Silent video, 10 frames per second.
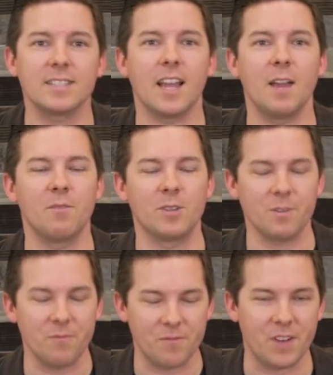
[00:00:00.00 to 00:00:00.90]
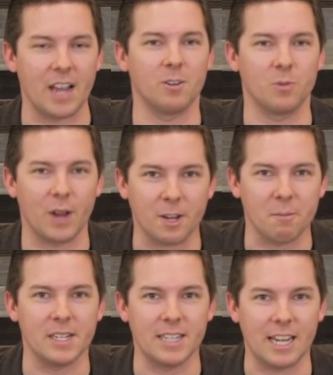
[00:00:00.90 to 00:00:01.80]
it's time for some final
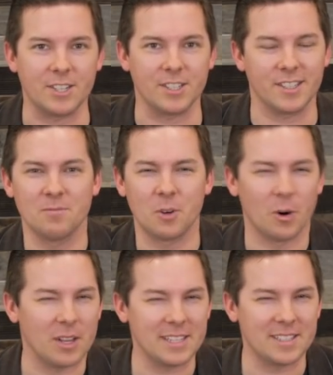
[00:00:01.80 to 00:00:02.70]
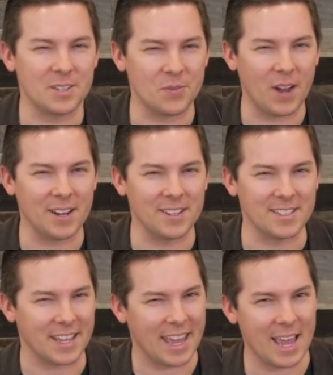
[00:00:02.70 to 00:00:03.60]
recommendations. Or at least as final
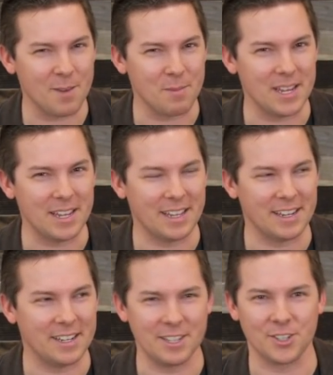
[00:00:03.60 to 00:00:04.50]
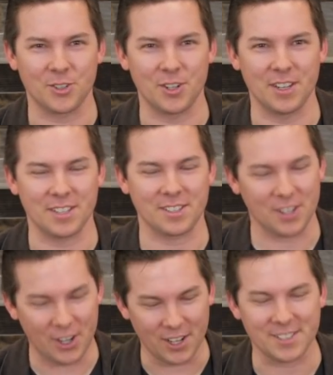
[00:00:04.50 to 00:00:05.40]
as it can be in an industry that's
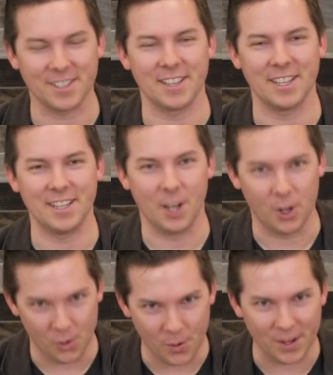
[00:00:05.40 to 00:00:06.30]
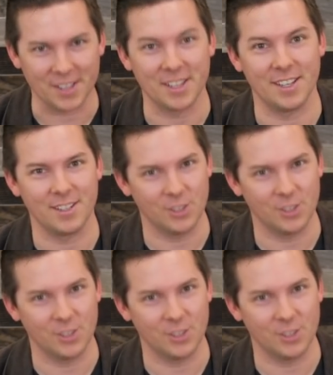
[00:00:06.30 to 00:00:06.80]
constantly, annoyingly